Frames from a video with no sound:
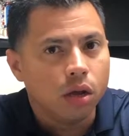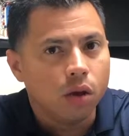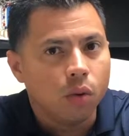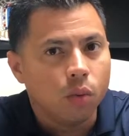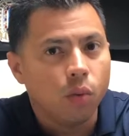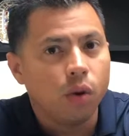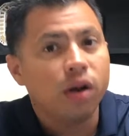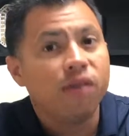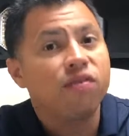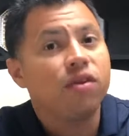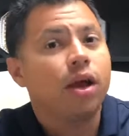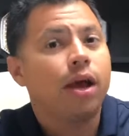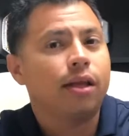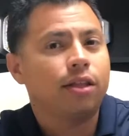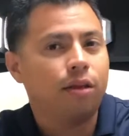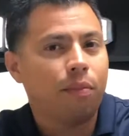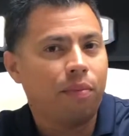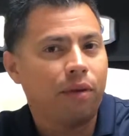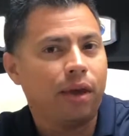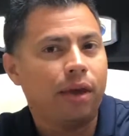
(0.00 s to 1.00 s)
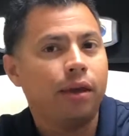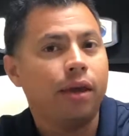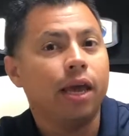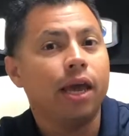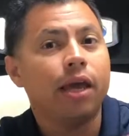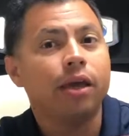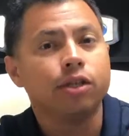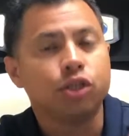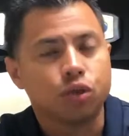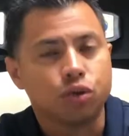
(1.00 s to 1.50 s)
What if you had to pay
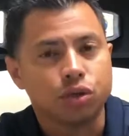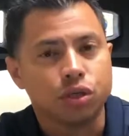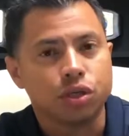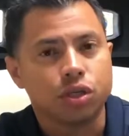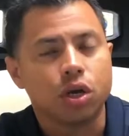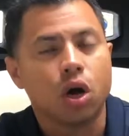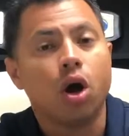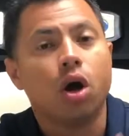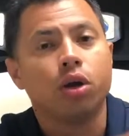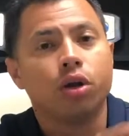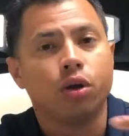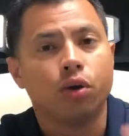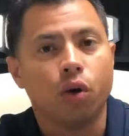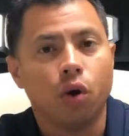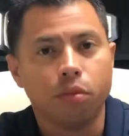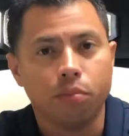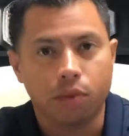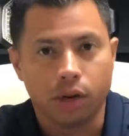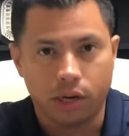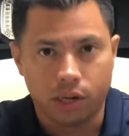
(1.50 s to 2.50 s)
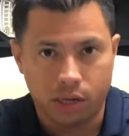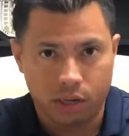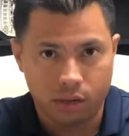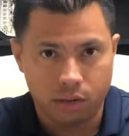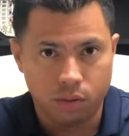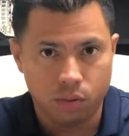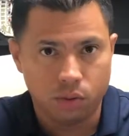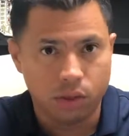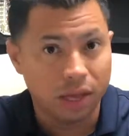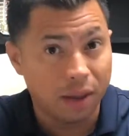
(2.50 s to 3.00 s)
interest on your own money?
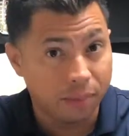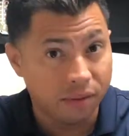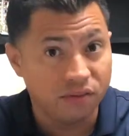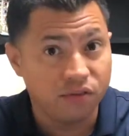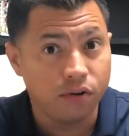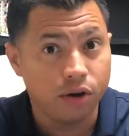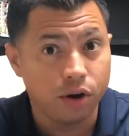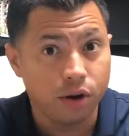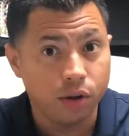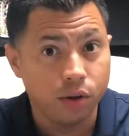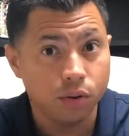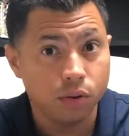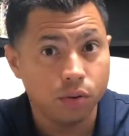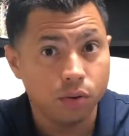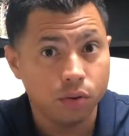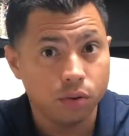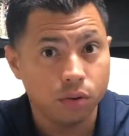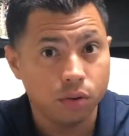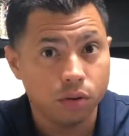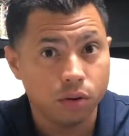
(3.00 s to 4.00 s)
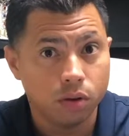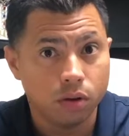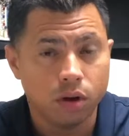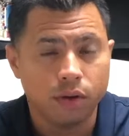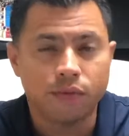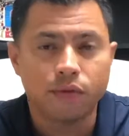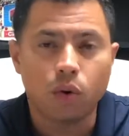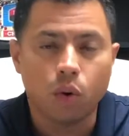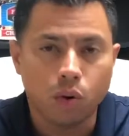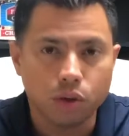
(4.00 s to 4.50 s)
Would that be fair to you?
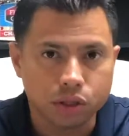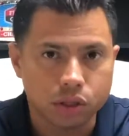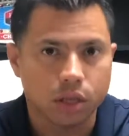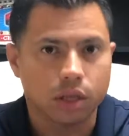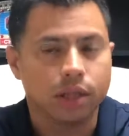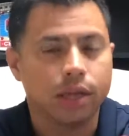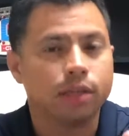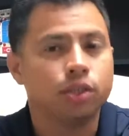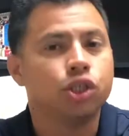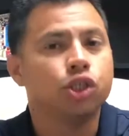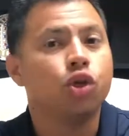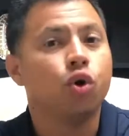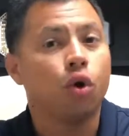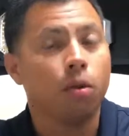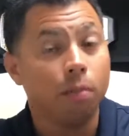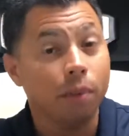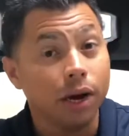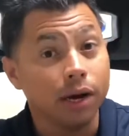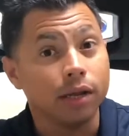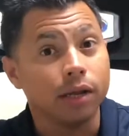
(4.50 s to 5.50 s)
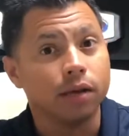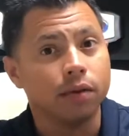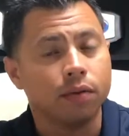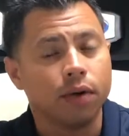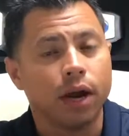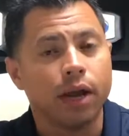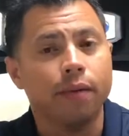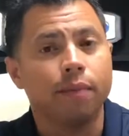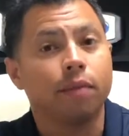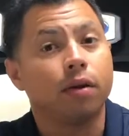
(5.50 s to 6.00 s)
Of course not. That's your money,
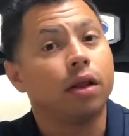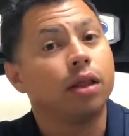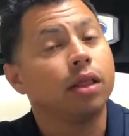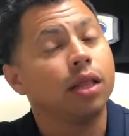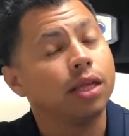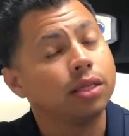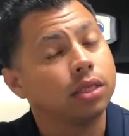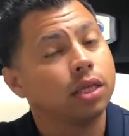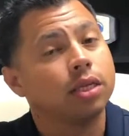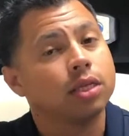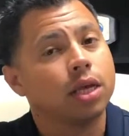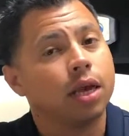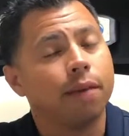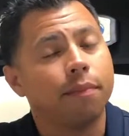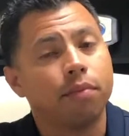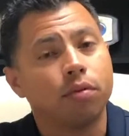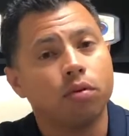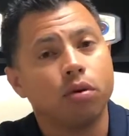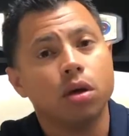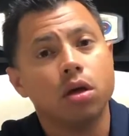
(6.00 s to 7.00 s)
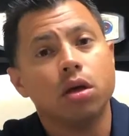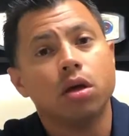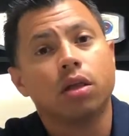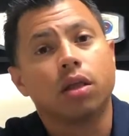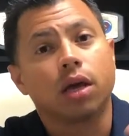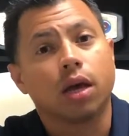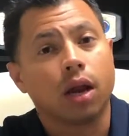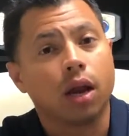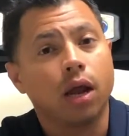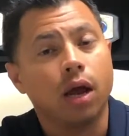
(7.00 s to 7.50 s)
right? But in this example,
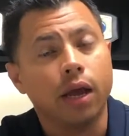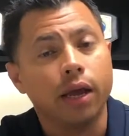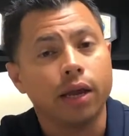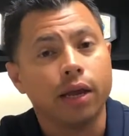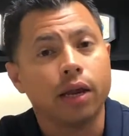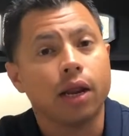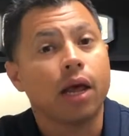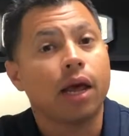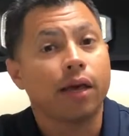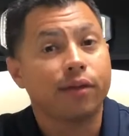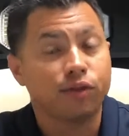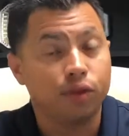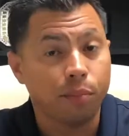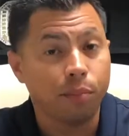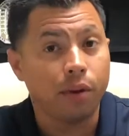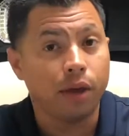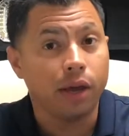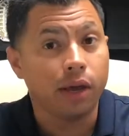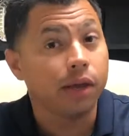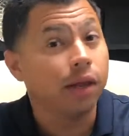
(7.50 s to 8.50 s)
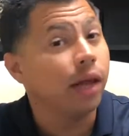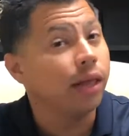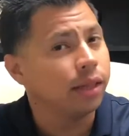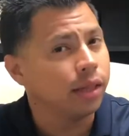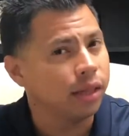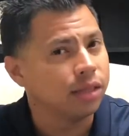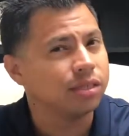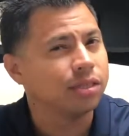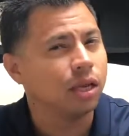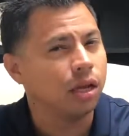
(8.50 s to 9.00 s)
the client had to pay, and
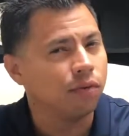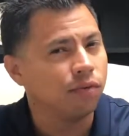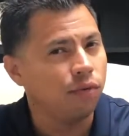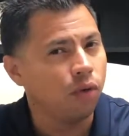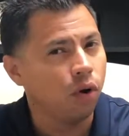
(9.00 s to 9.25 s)
in the state of